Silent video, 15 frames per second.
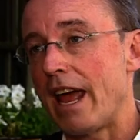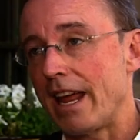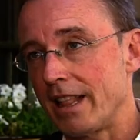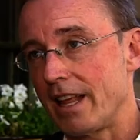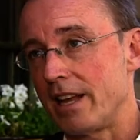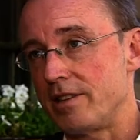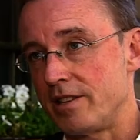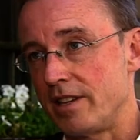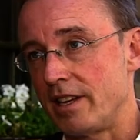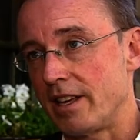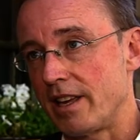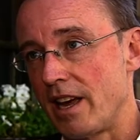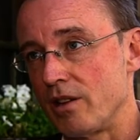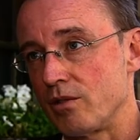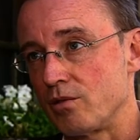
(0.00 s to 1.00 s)
Adelaide City
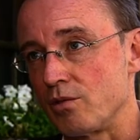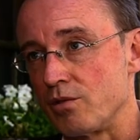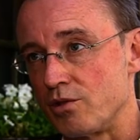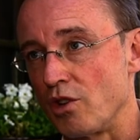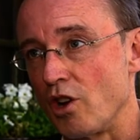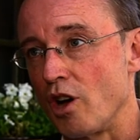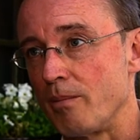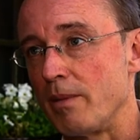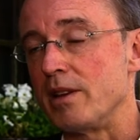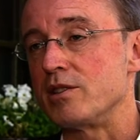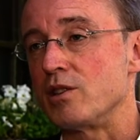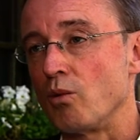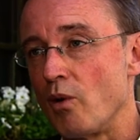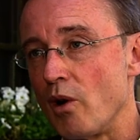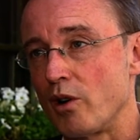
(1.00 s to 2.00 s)
Council's job
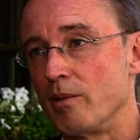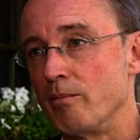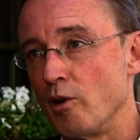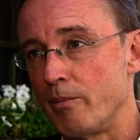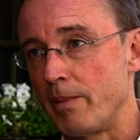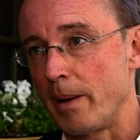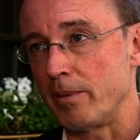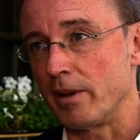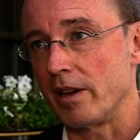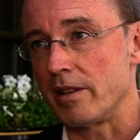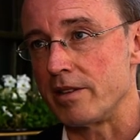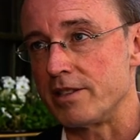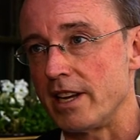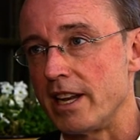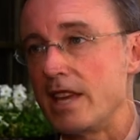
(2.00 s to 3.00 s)
is to welcome more people into
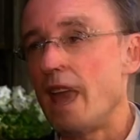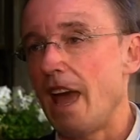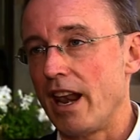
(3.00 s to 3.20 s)
the city,